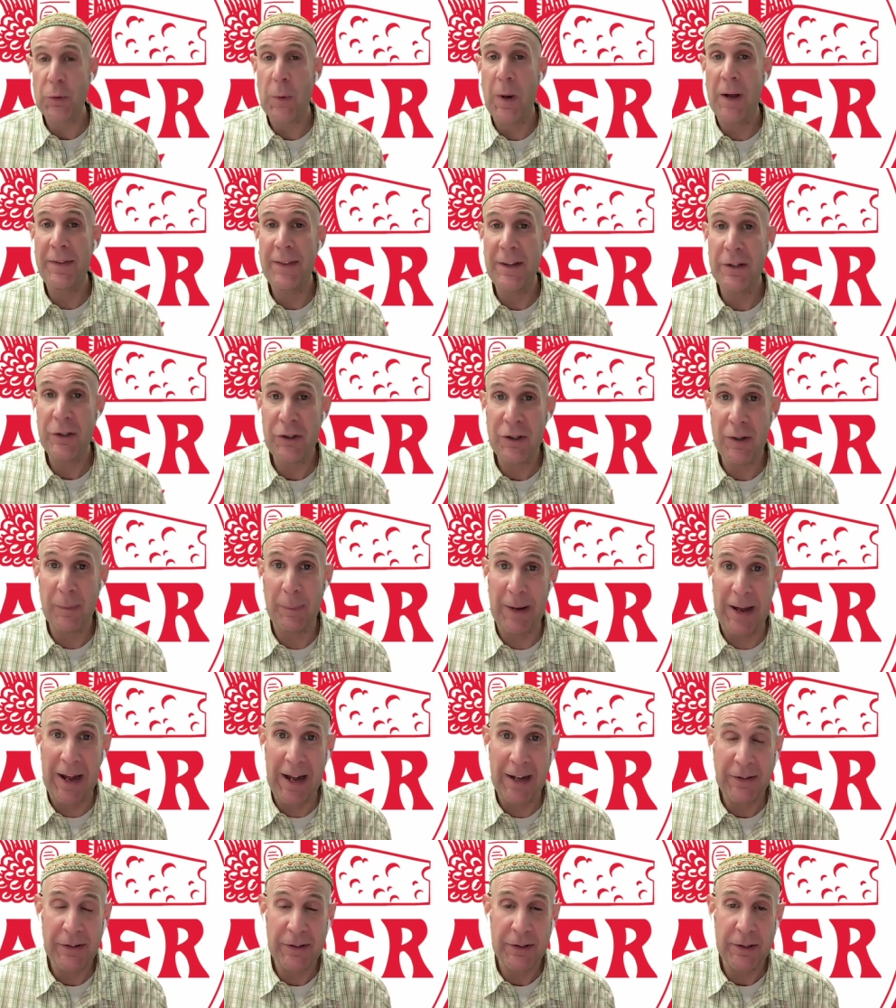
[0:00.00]
So on this
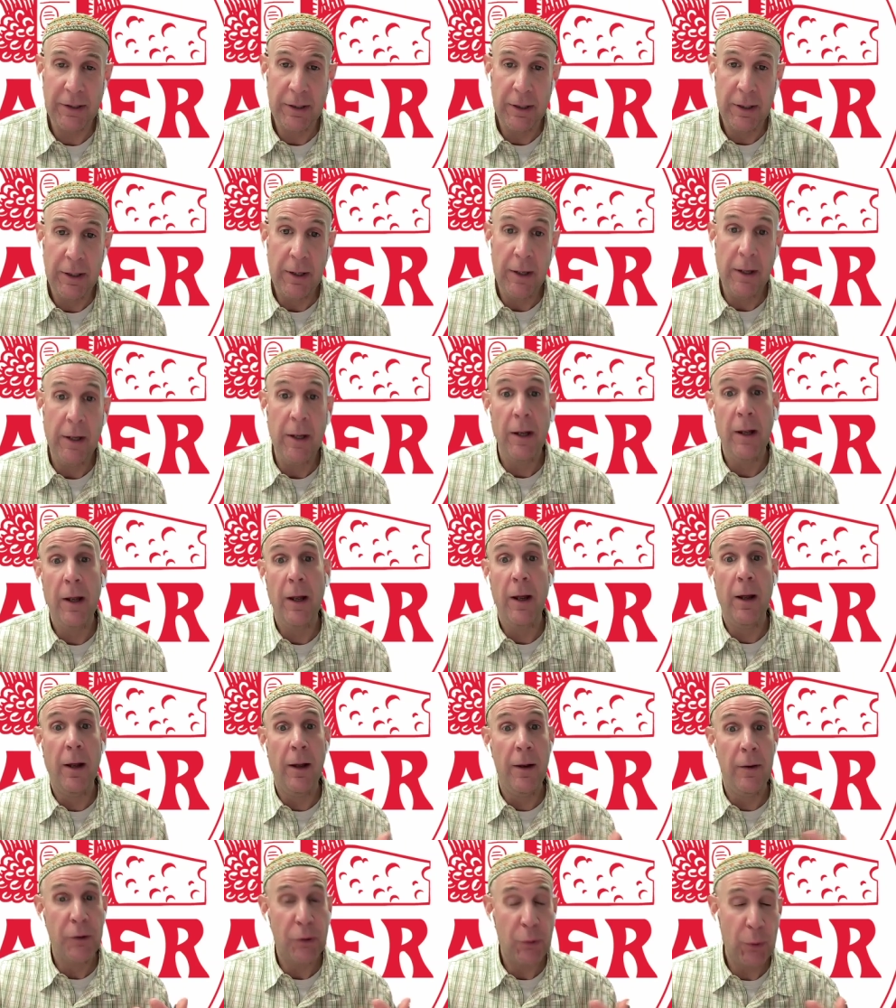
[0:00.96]
Shabbat,
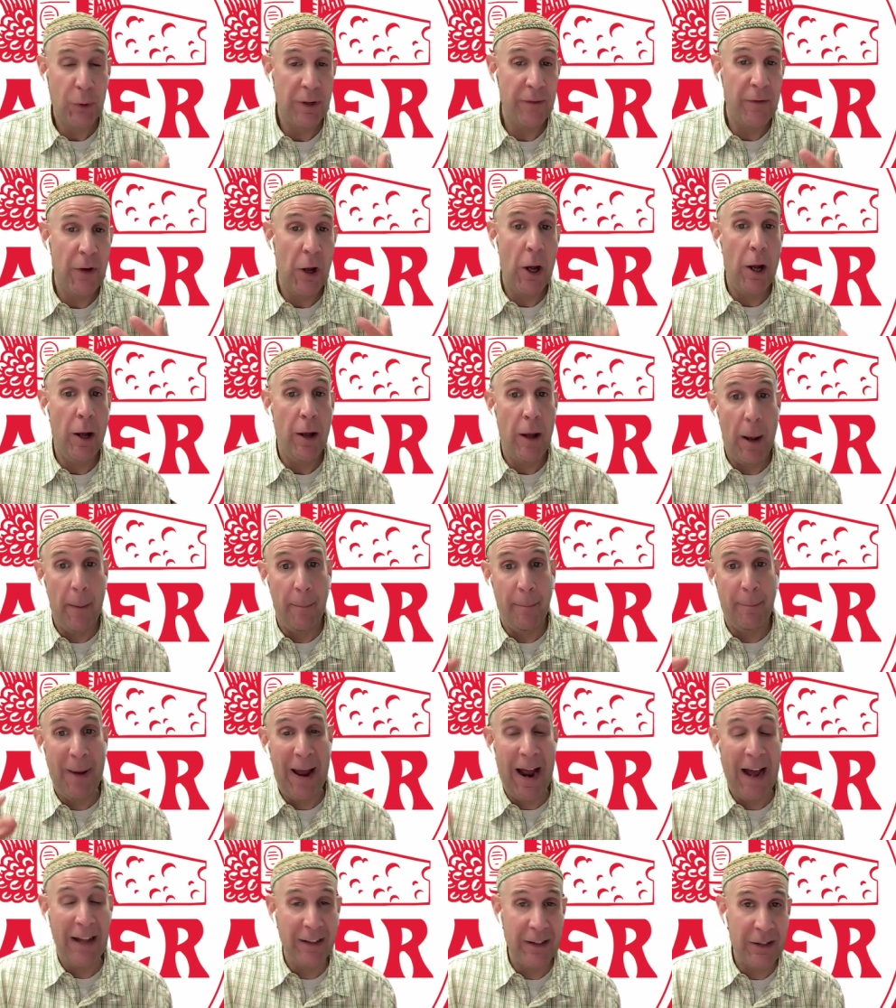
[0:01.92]
sort of a
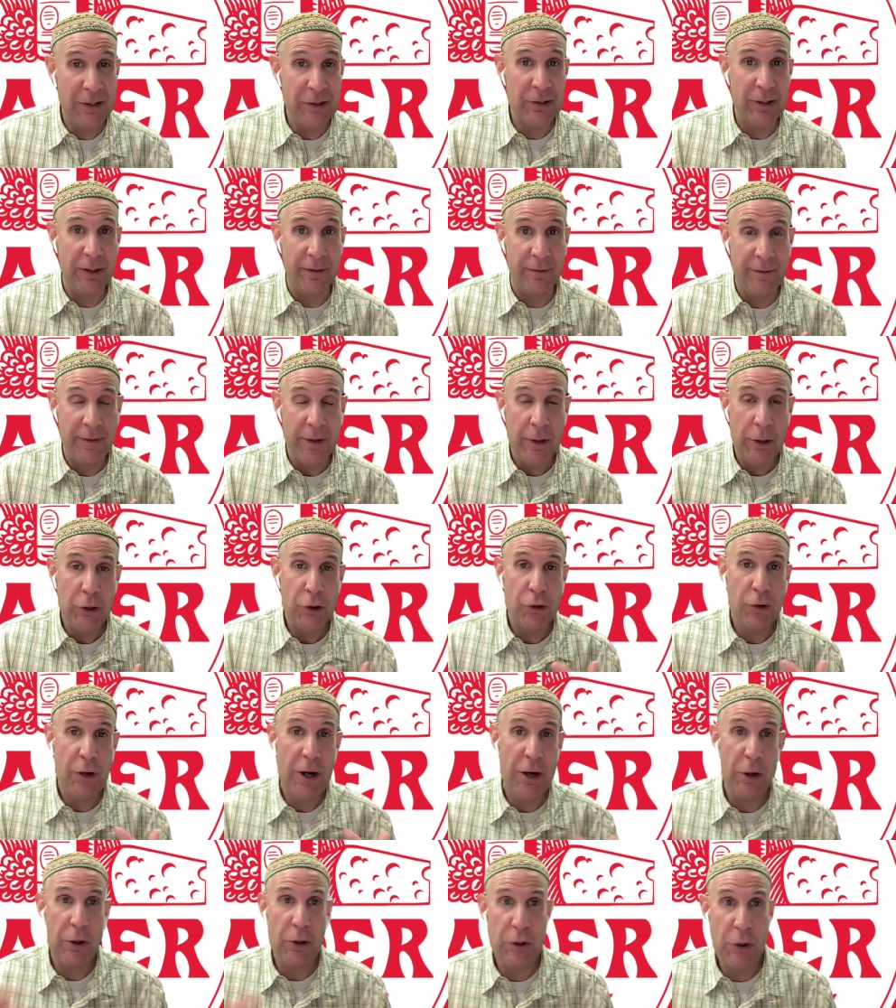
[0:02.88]
balance of
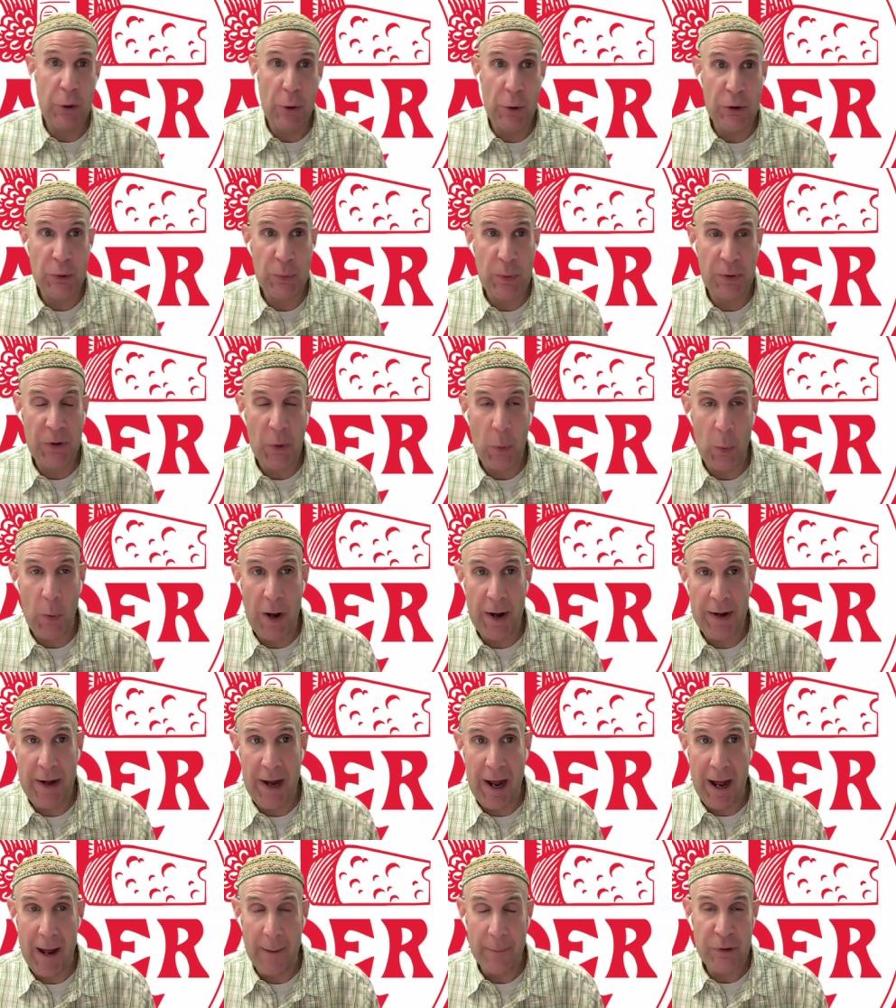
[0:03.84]
Trader Joe's with the
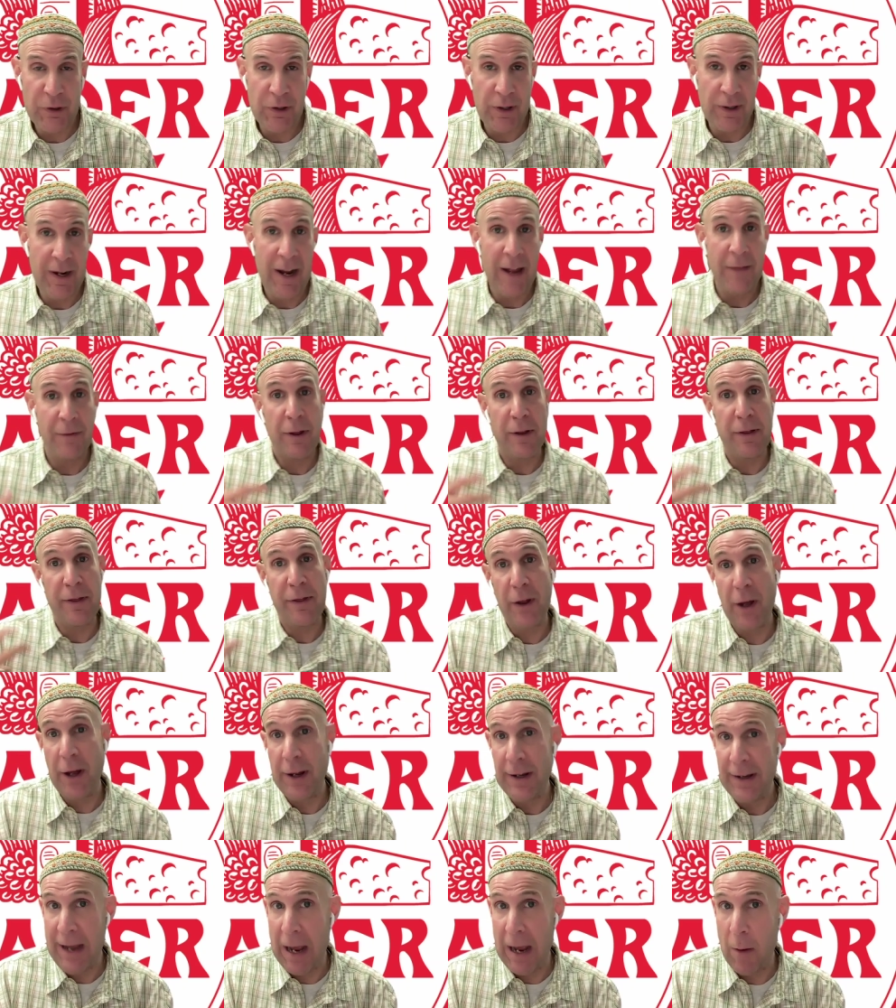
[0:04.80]
one option, and the
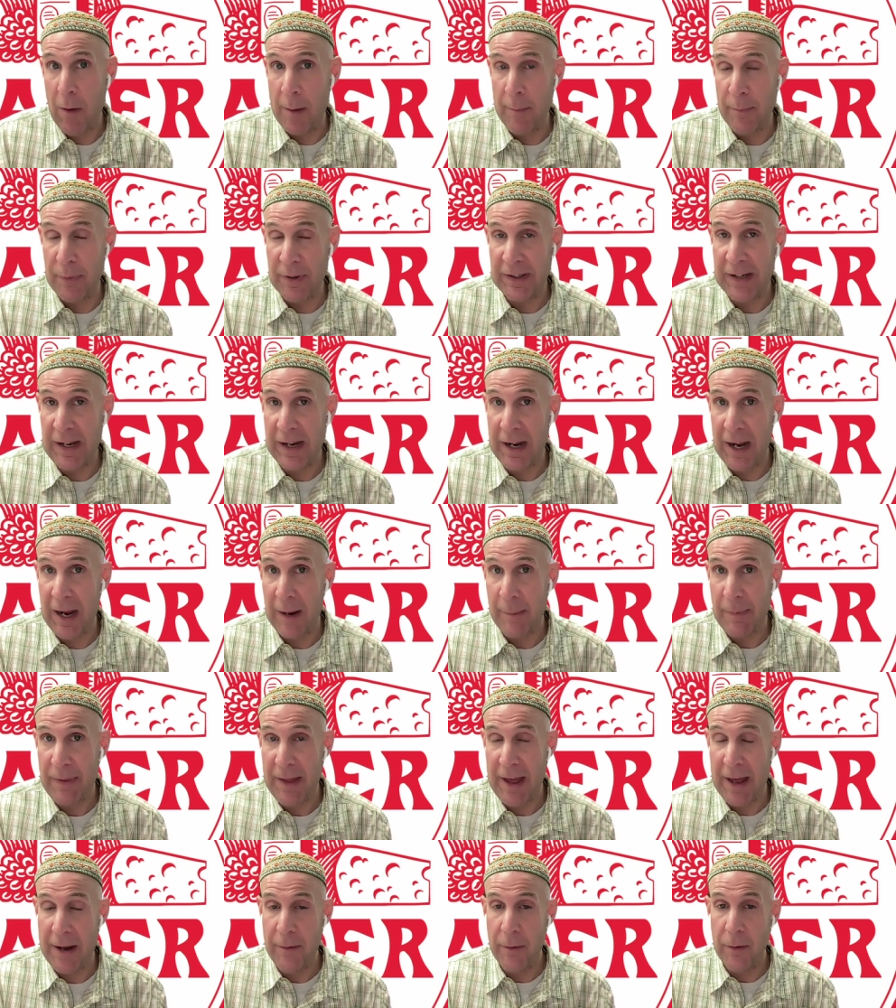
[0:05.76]
thought now I'm bringing
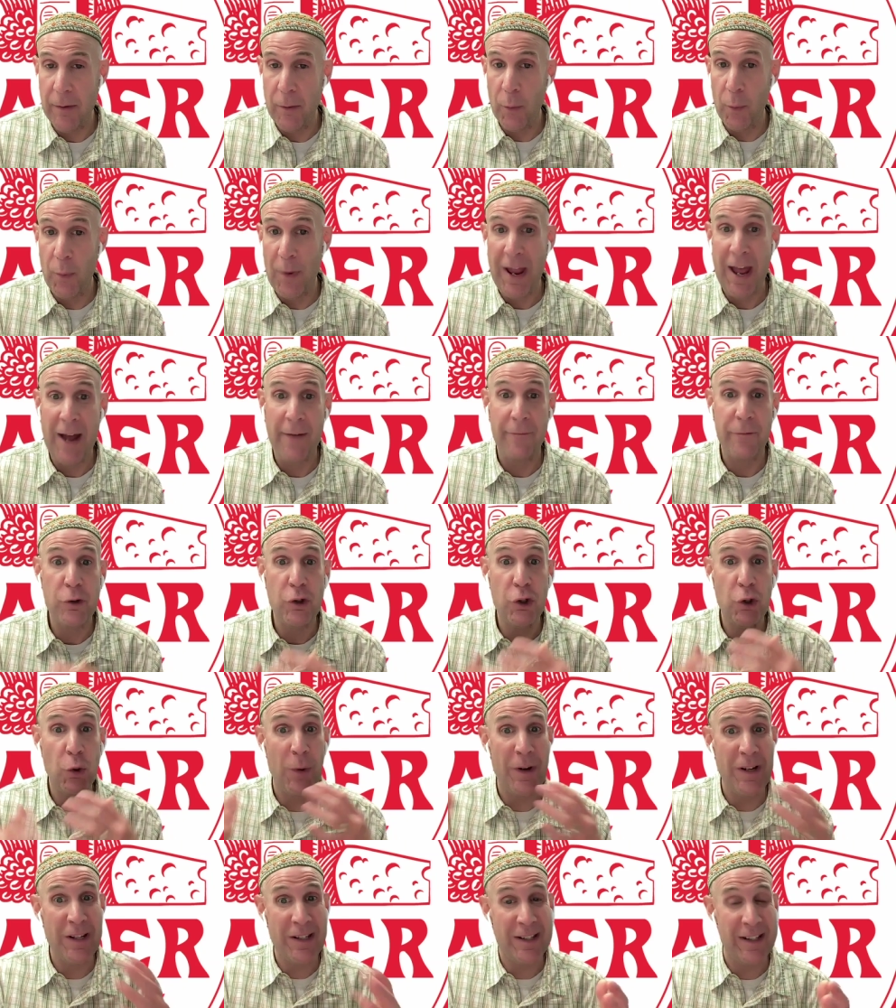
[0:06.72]
up that we have
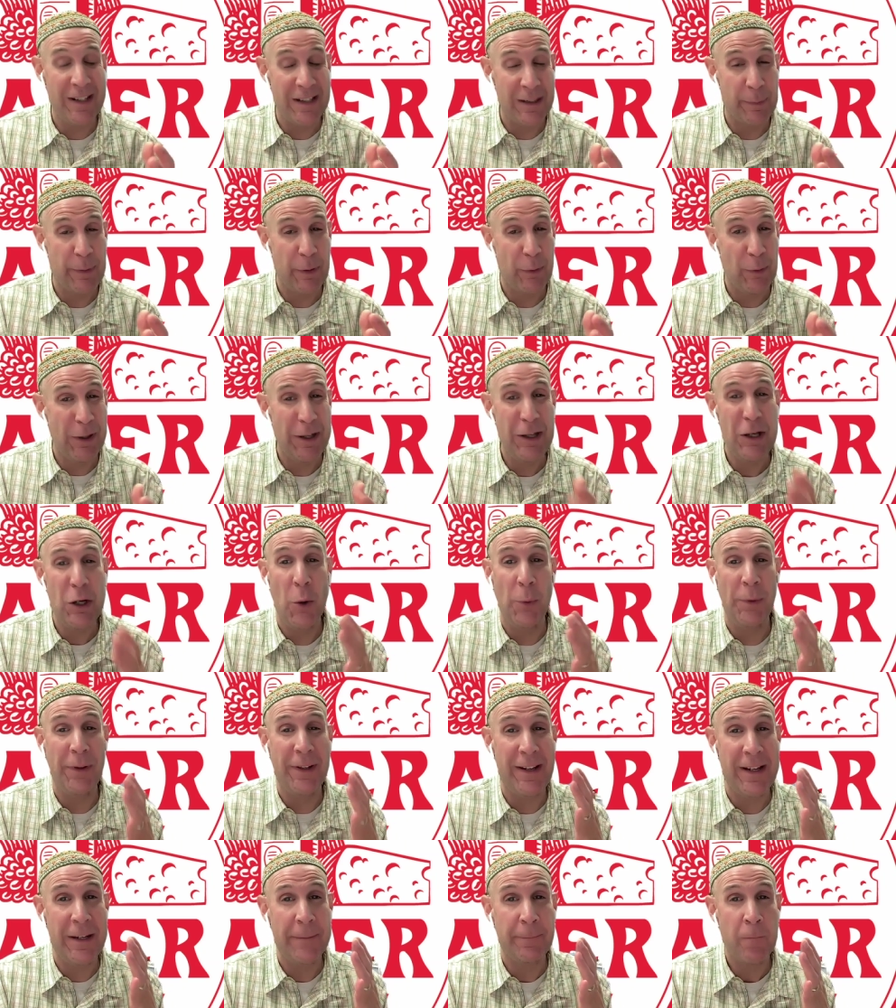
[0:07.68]
choices, but really
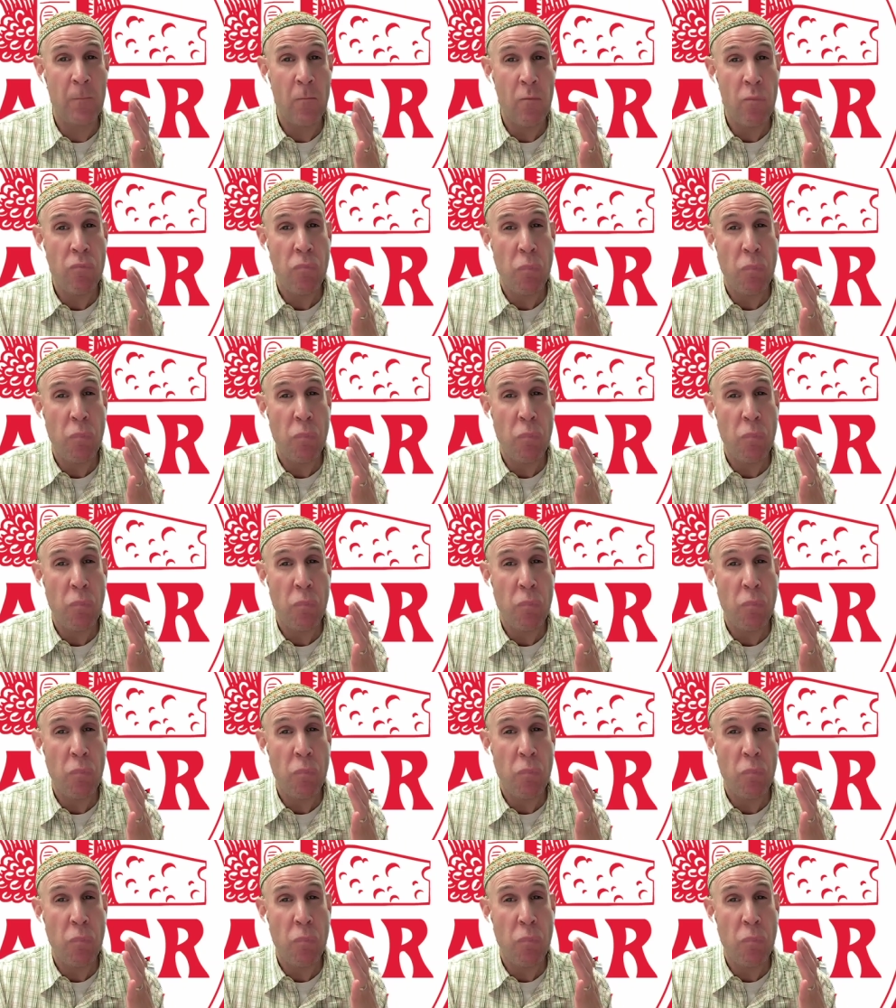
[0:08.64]
only